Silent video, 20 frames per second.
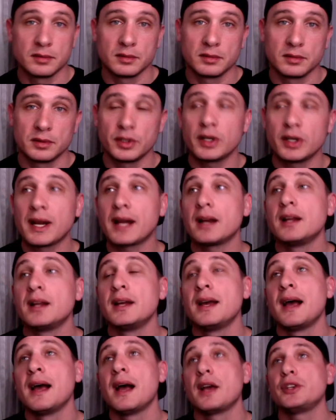You're not,
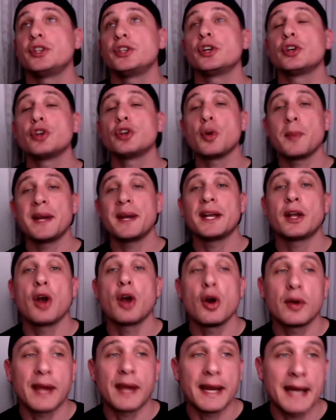you don't know many
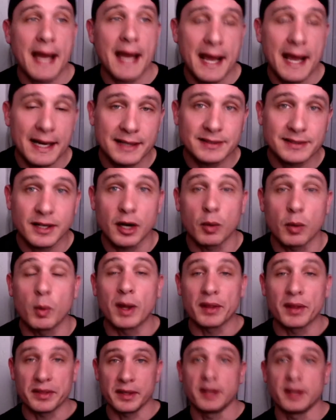cocaine addicts that aren't
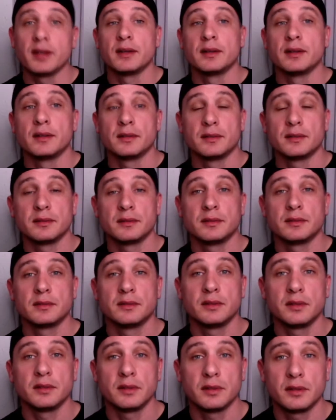wealthy.
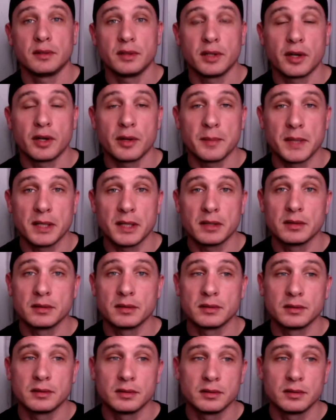You know what I mean?
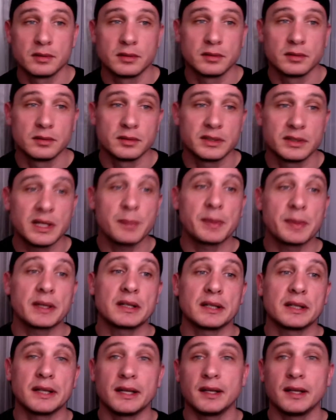
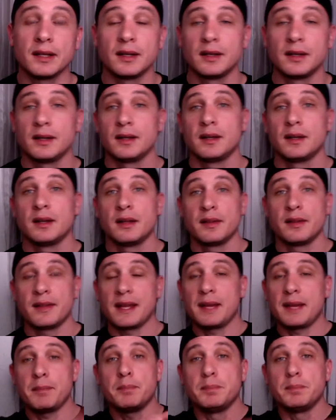Typically,
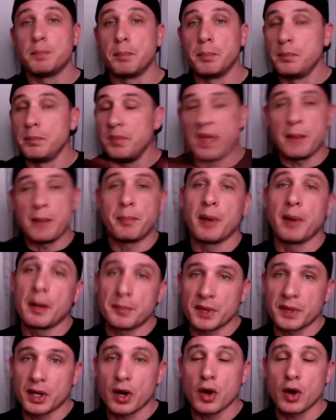they they bump
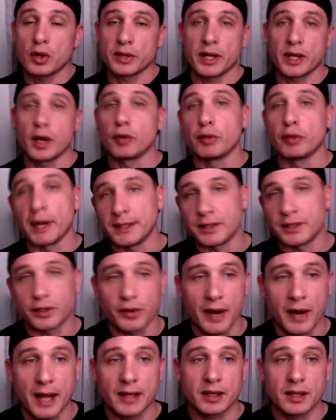the coke, they go right to
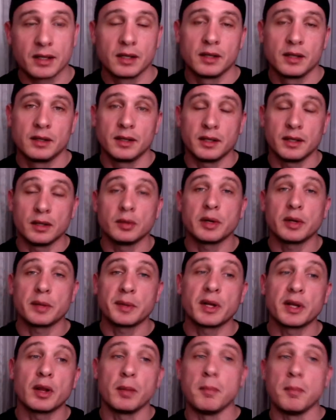crack. In Hawaii, we
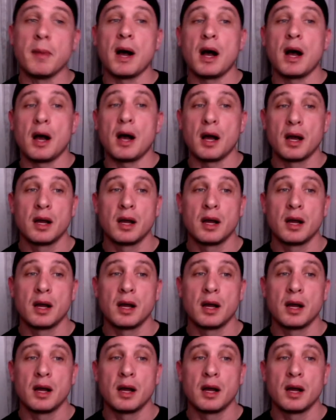call it ma'a.